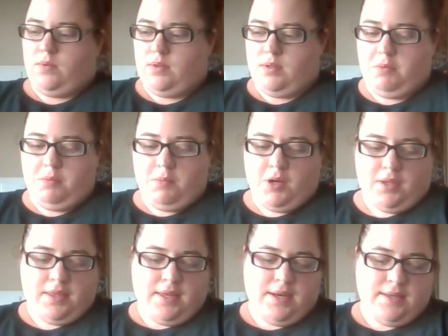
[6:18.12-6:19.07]
let me mark
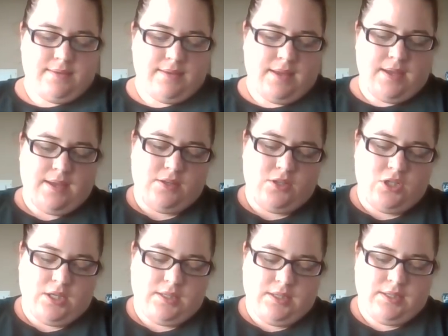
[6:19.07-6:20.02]
that as I
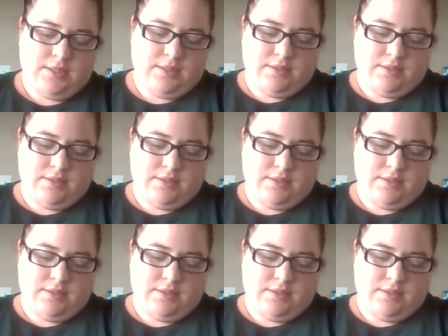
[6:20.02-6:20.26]
checked it.